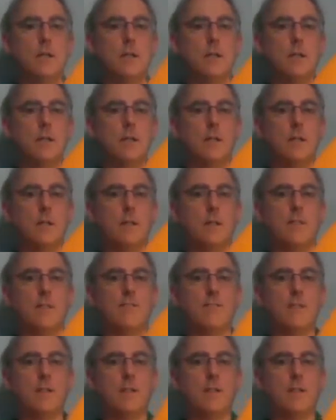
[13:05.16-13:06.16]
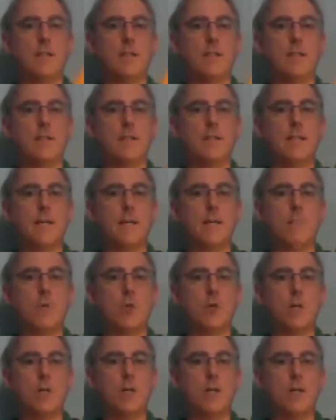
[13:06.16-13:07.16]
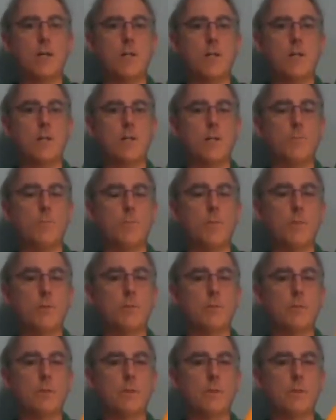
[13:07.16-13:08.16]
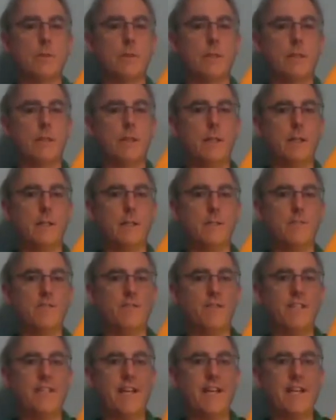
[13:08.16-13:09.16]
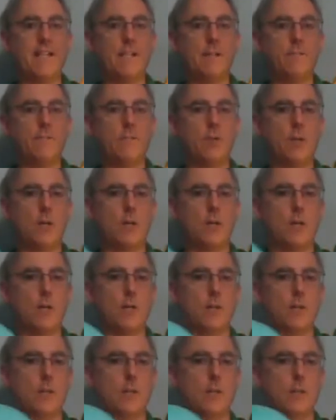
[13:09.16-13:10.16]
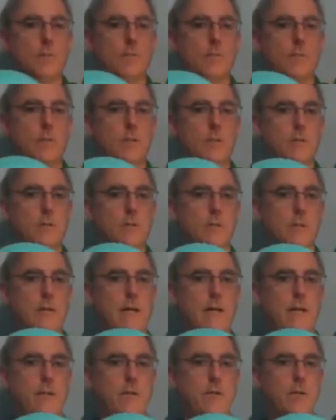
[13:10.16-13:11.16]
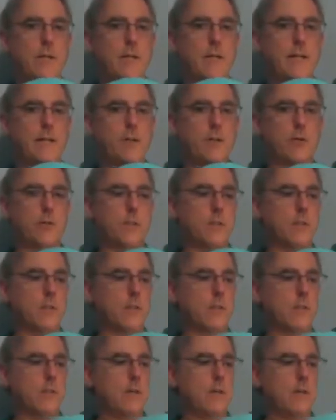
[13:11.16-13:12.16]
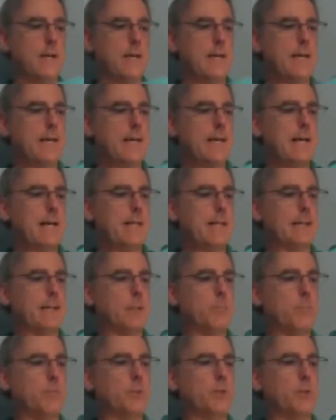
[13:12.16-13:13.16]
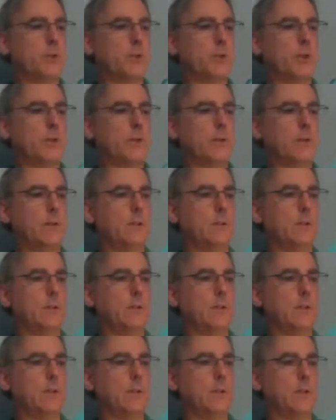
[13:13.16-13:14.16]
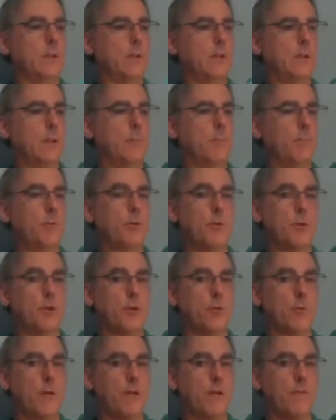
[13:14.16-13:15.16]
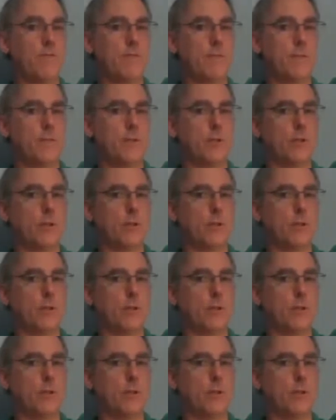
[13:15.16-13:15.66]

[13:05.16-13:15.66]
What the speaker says: if they're the same charge, these are both lots of negative charges on them, low extra electrons, and they're pushing, look, they push away from each other.